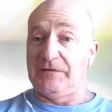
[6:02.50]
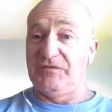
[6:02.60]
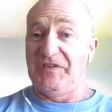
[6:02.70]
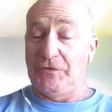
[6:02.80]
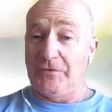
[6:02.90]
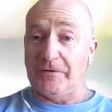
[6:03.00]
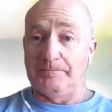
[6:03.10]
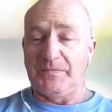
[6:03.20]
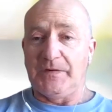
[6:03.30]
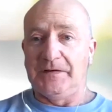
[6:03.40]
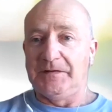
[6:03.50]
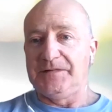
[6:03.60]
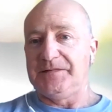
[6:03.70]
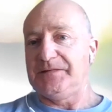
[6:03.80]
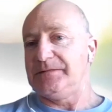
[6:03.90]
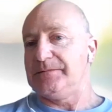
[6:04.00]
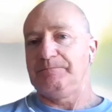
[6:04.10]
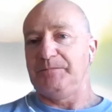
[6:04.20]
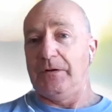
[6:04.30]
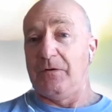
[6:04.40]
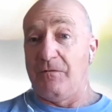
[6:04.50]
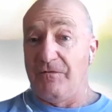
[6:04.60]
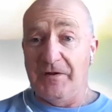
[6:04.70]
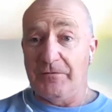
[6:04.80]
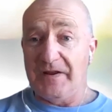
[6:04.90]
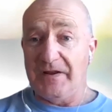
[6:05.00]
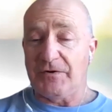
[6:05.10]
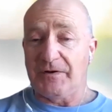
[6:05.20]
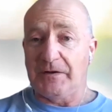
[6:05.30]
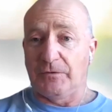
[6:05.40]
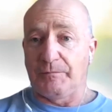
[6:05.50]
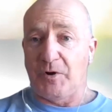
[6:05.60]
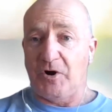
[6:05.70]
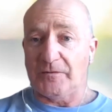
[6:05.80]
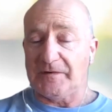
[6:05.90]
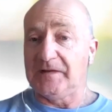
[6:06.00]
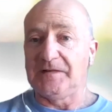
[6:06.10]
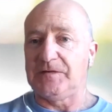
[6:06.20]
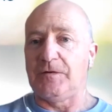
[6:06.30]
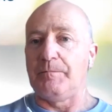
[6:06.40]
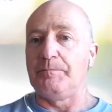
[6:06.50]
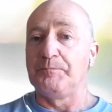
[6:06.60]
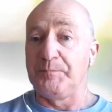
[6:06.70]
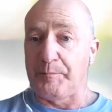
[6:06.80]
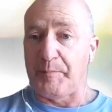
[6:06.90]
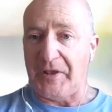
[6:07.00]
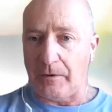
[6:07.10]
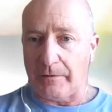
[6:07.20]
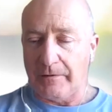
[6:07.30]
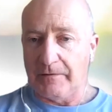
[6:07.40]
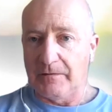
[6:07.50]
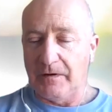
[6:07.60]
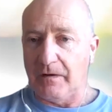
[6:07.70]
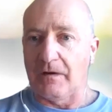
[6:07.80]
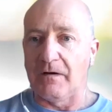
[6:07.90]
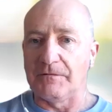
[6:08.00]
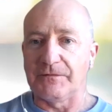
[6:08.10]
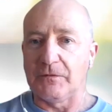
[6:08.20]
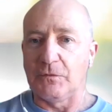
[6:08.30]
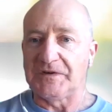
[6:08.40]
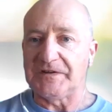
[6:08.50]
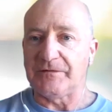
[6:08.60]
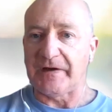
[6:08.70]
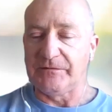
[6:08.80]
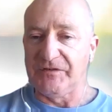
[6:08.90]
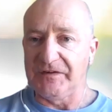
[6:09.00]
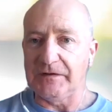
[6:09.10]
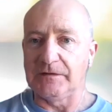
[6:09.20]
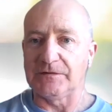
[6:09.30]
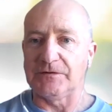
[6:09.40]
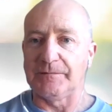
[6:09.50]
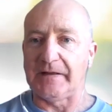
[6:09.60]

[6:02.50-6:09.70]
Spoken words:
core is a very critical part. It's the pillar of what 5G is all about.